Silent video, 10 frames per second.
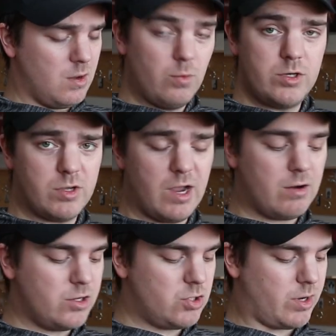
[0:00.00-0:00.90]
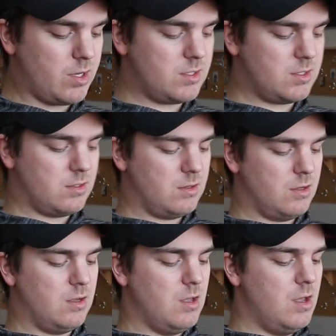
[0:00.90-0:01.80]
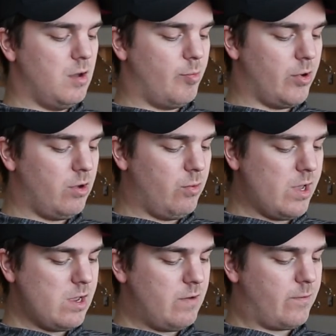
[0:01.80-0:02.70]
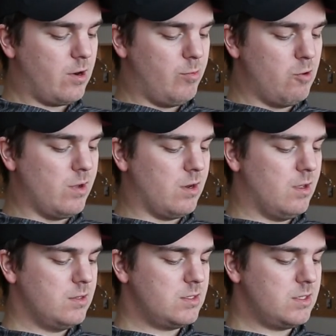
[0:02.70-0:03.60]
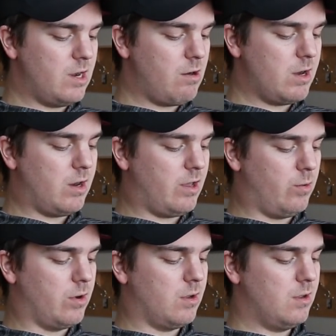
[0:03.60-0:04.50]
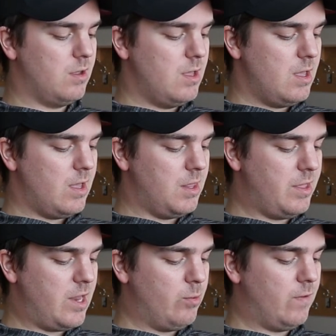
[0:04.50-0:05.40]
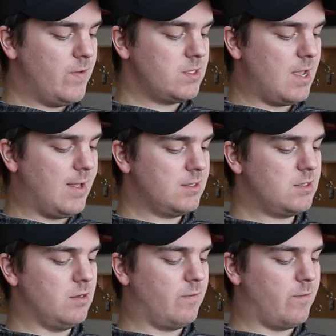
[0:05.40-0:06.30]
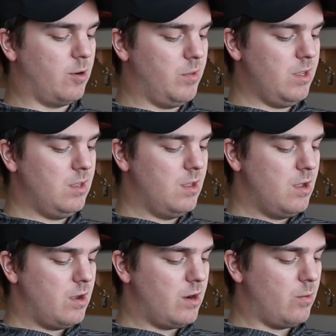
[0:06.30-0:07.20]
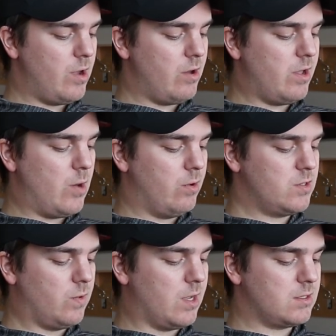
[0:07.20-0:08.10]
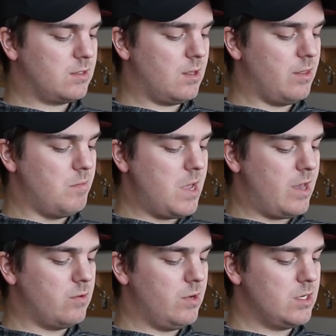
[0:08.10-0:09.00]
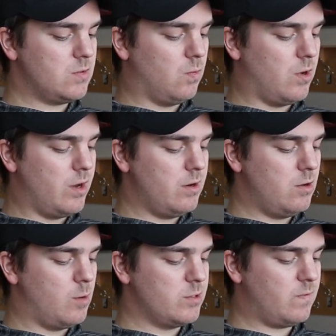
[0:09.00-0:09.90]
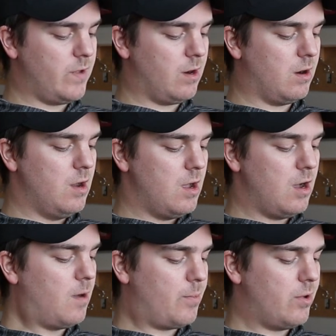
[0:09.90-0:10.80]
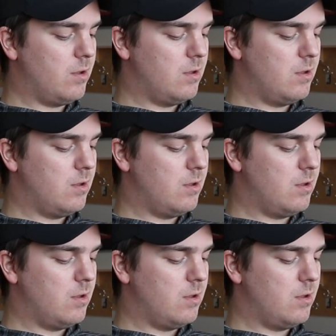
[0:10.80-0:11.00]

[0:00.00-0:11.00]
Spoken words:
Would you care to join us?" Bull waited for a moment, staring at Edward, and then with his hand still firmly around Edward's waist, the man reached one enormous finger up